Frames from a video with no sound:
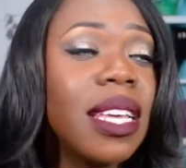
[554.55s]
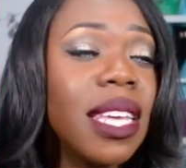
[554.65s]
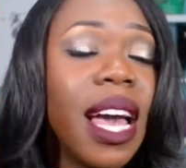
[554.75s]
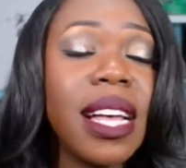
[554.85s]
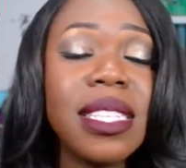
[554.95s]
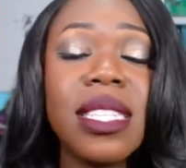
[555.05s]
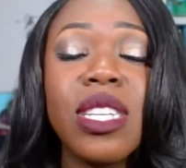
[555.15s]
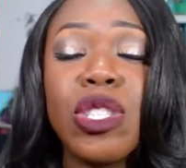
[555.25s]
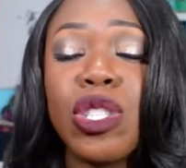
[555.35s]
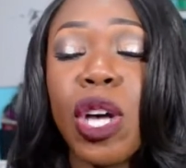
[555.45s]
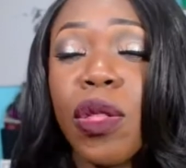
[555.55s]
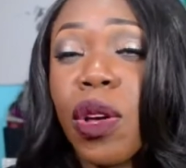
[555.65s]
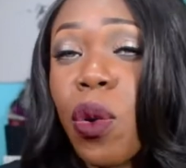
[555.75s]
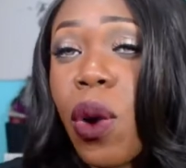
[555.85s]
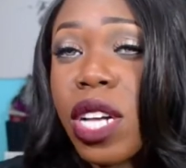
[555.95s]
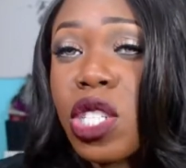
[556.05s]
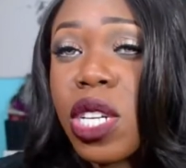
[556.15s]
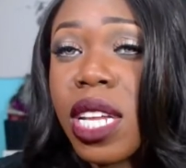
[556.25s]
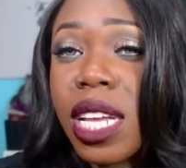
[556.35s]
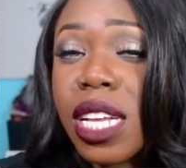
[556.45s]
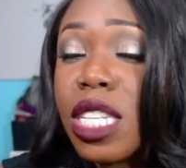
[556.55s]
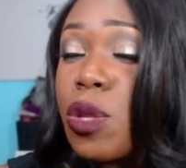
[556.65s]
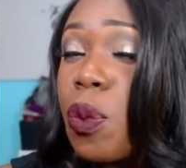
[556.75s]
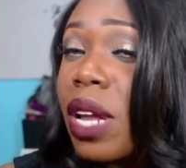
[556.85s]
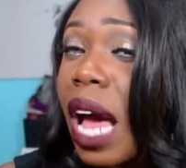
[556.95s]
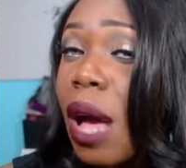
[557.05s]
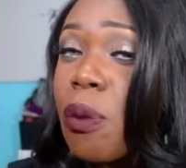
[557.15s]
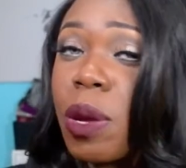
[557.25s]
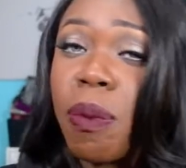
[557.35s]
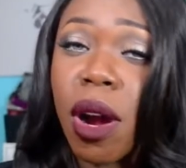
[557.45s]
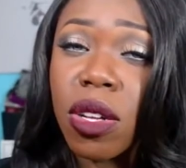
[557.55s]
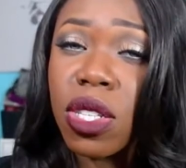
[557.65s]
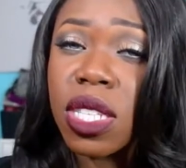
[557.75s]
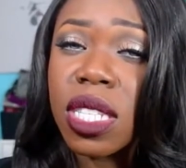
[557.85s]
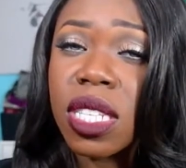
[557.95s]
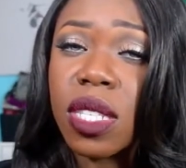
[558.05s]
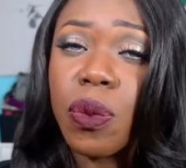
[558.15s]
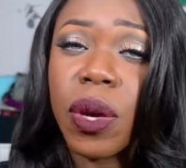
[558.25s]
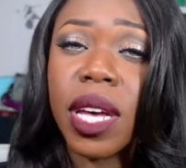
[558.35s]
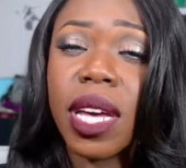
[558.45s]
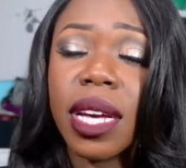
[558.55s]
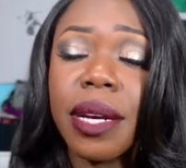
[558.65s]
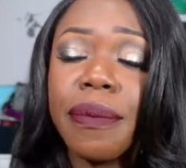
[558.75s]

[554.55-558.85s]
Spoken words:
Yes, so the question is, would I repurchase this wig?